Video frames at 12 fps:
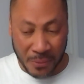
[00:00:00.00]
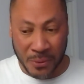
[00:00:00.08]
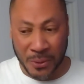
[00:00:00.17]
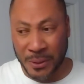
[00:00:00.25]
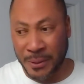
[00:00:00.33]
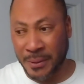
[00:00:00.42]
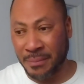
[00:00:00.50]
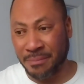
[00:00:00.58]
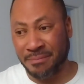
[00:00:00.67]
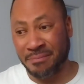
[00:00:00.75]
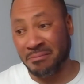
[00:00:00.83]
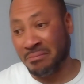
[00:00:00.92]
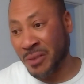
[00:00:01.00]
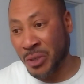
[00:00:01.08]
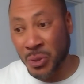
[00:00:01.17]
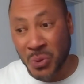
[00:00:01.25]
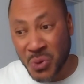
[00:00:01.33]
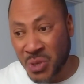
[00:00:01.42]
or
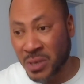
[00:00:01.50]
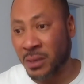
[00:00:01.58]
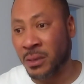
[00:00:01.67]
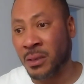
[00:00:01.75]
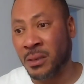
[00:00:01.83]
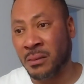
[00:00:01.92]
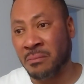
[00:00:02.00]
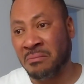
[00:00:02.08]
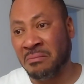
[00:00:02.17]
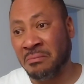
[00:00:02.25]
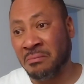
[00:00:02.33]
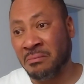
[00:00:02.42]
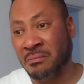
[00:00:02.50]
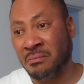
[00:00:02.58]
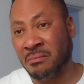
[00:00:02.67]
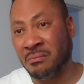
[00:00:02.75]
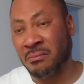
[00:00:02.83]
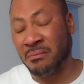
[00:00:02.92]
Goose.
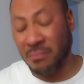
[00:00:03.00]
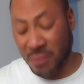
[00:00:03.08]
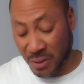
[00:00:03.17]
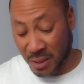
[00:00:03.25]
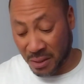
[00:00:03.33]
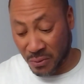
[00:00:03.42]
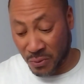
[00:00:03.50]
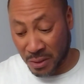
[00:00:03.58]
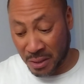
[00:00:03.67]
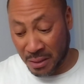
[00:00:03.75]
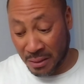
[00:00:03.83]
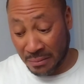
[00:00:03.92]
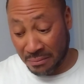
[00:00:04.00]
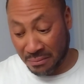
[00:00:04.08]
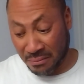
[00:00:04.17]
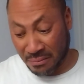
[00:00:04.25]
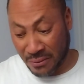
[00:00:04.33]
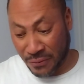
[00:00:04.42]
It's nothing really
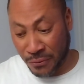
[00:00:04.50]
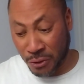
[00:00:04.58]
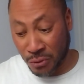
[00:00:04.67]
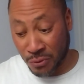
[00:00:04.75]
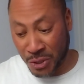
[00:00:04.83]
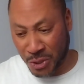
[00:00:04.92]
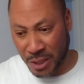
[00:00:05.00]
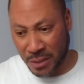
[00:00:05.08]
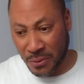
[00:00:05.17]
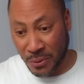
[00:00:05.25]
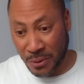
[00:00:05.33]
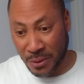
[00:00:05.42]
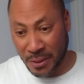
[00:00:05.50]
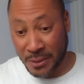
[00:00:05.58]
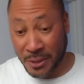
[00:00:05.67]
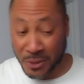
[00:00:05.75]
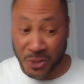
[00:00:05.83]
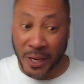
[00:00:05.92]
futuristic, or
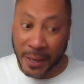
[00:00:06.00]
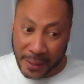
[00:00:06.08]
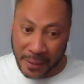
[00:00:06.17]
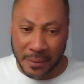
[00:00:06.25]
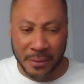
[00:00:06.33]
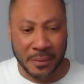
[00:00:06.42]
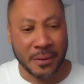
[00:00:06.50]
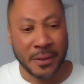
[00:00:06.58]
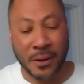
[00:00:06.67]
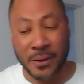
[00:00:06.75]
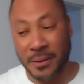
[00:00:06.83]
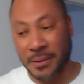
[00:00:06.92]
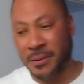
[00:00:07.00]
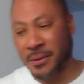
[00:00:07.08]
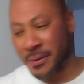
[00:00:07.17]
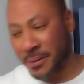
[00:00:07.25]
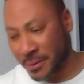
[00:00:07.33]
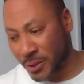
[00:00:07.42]
as they're saying on the
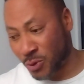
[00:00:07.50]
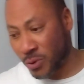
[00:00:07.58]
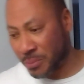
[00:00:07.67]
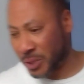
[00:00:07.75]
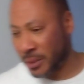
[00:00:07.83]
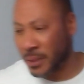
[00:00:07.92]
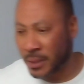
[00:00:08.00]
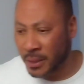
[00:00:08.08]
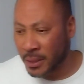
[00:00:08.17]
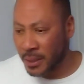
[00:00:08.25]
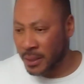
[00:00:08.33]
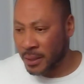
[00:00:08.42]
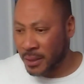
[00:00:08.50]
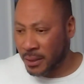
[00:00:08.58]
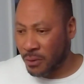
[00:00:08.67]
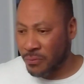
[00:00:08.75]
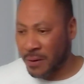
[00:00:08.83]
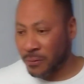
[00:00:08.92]
description,
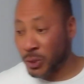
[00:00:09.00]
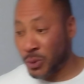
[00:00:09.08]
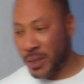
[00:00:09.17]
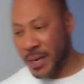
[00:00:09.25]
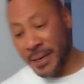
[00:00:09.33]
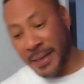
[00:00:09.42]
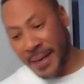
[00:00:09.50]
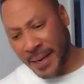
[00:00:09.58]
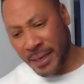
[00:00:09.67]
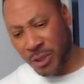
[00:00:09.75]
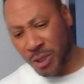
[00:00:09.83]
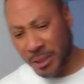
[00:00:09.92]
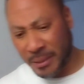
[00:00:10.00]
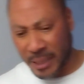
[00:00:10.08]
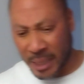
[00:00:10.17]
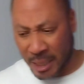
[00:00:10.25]
revolutionary, cutting edge.